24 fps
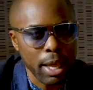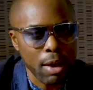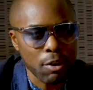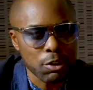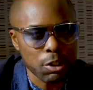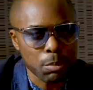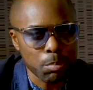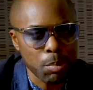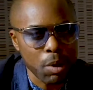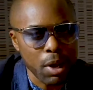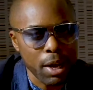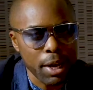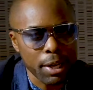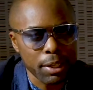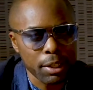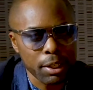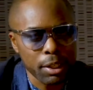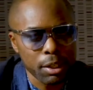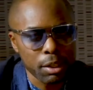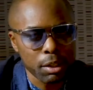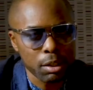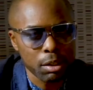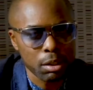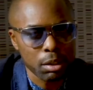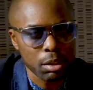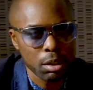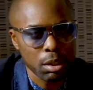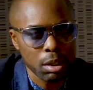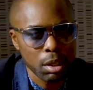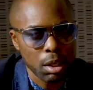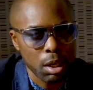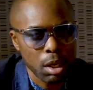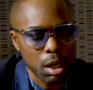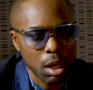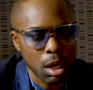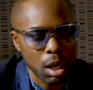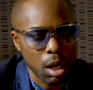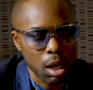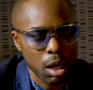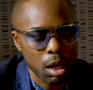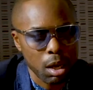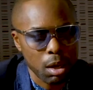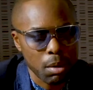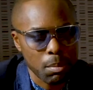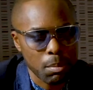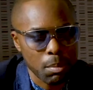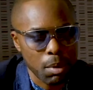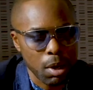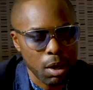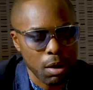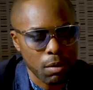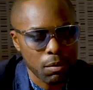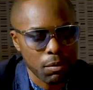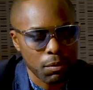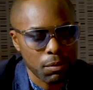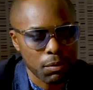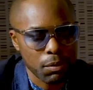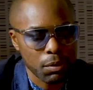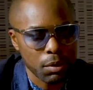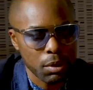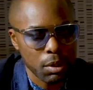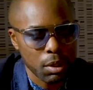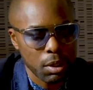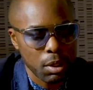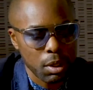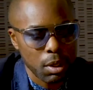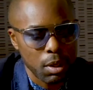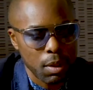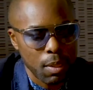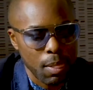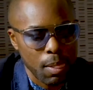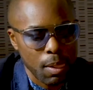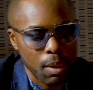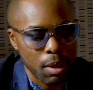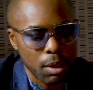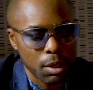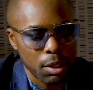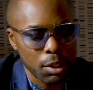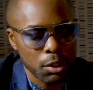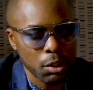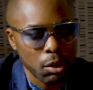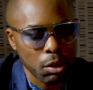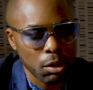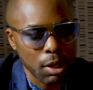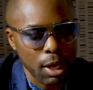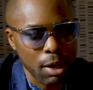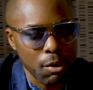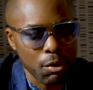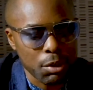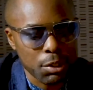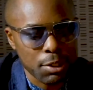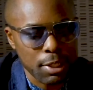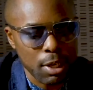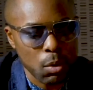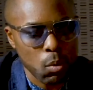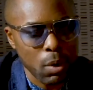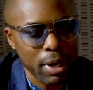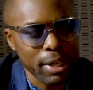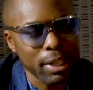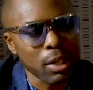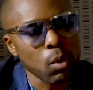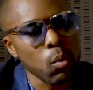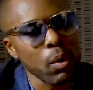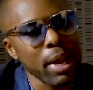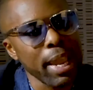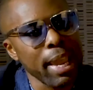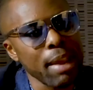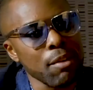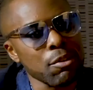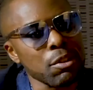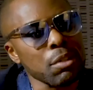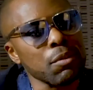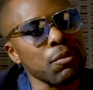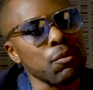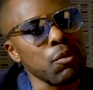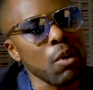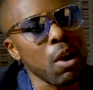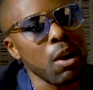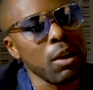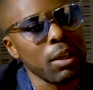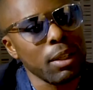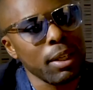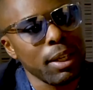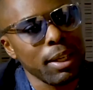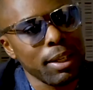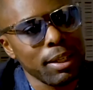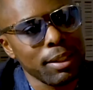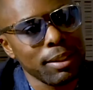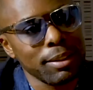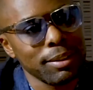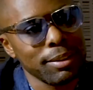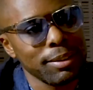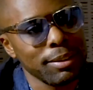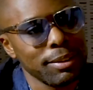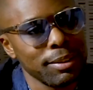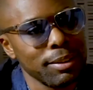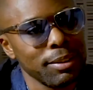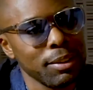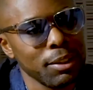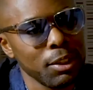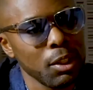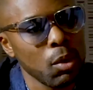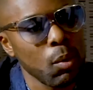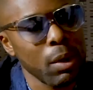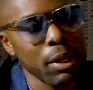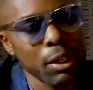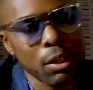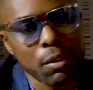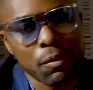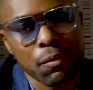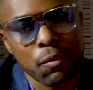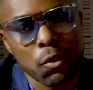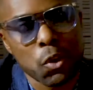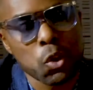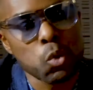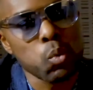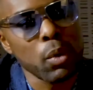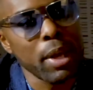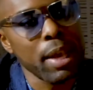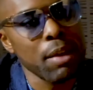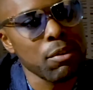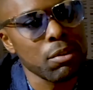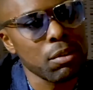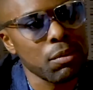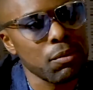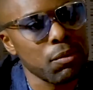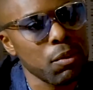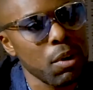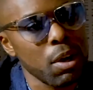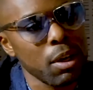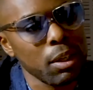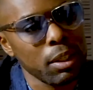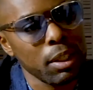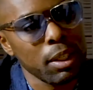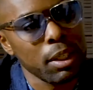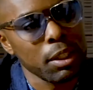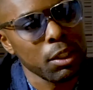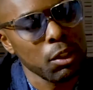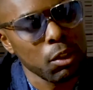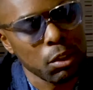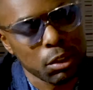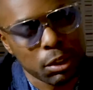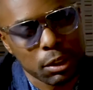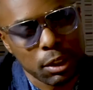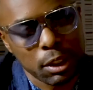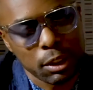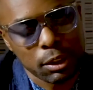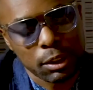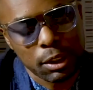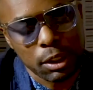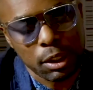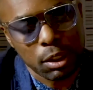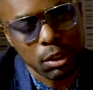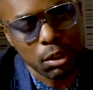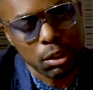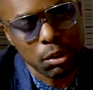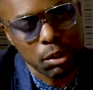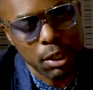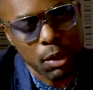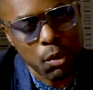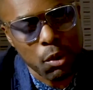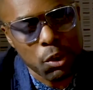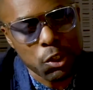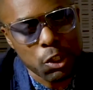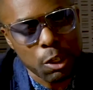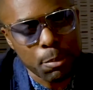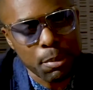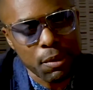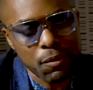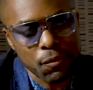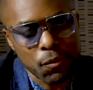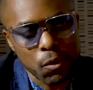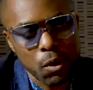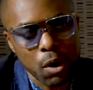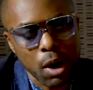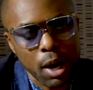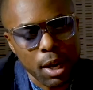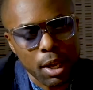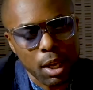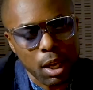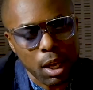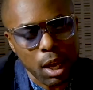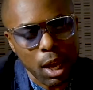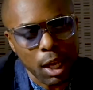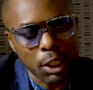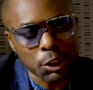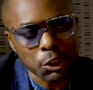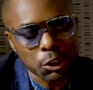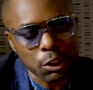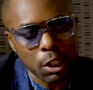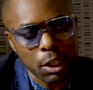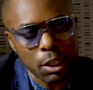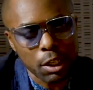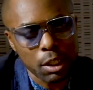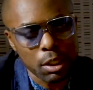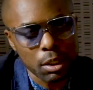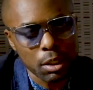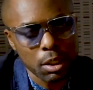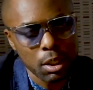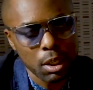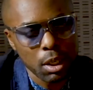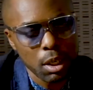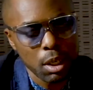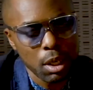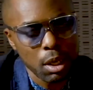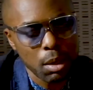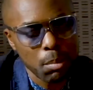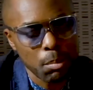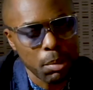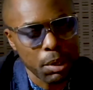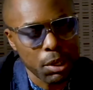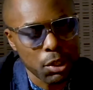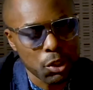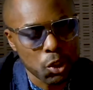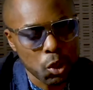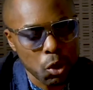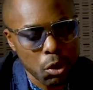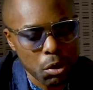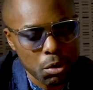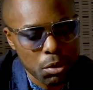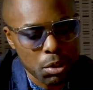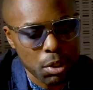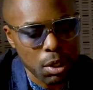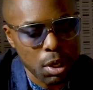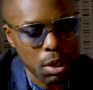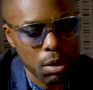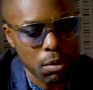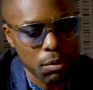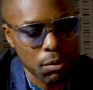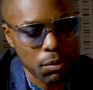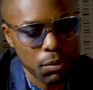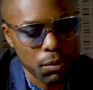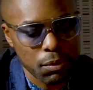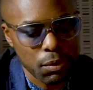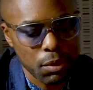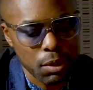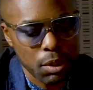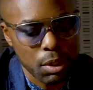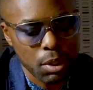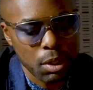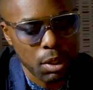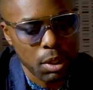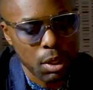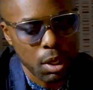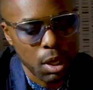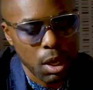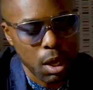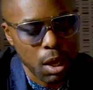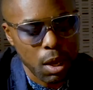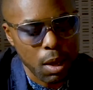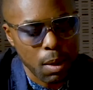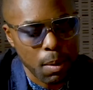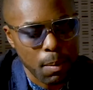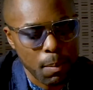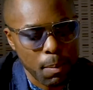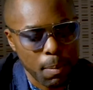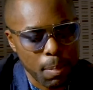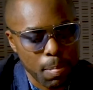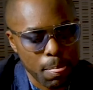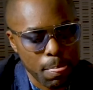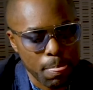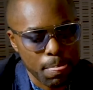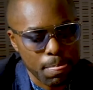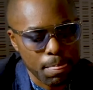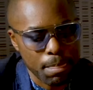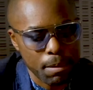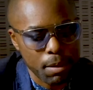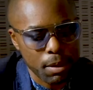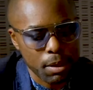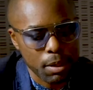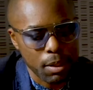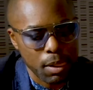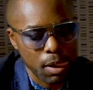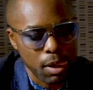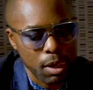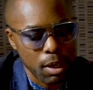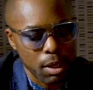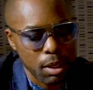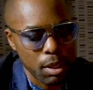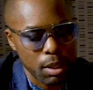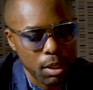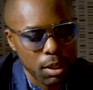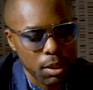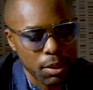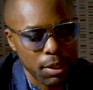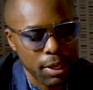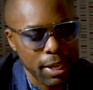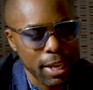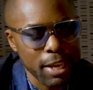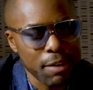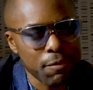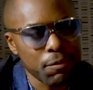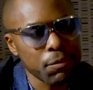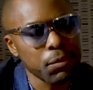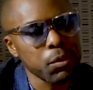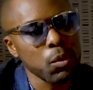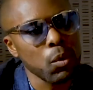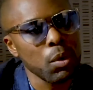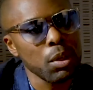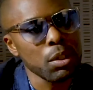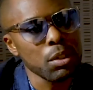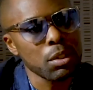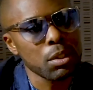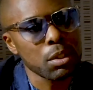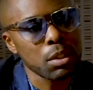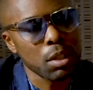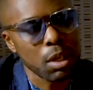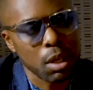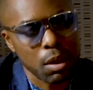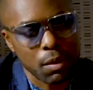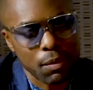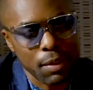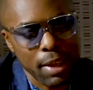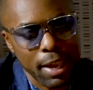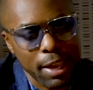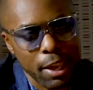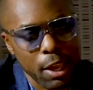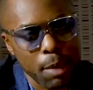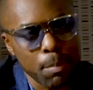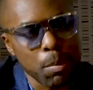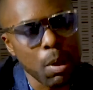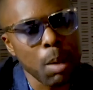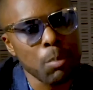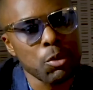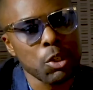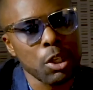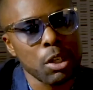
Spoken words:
I was a pioneer of, I would say one of the waves of Franglais. One of the first waves of Franglais. It was there before I started, but in terms of the influence of that hip hop